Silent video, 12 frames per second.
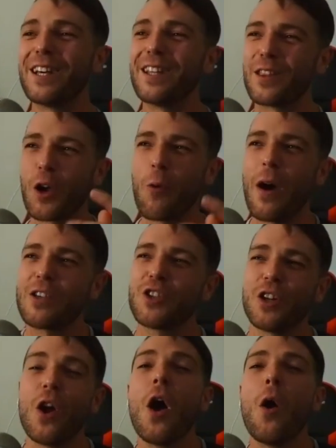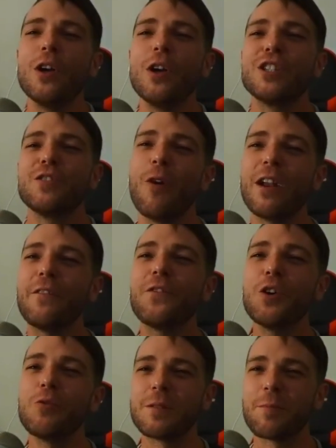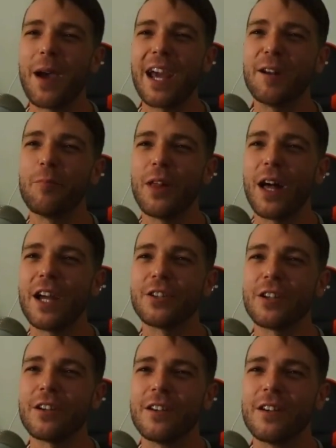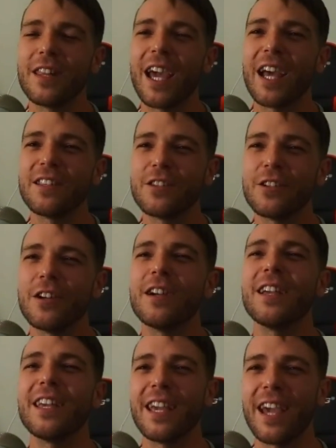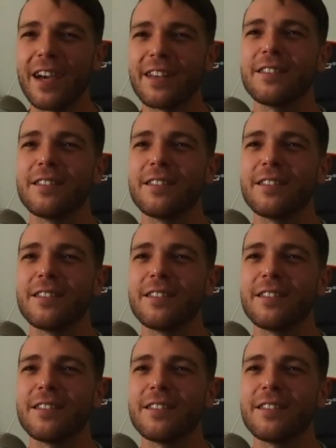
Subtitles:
question, which one of you is pain and pleasure? The answer, yes.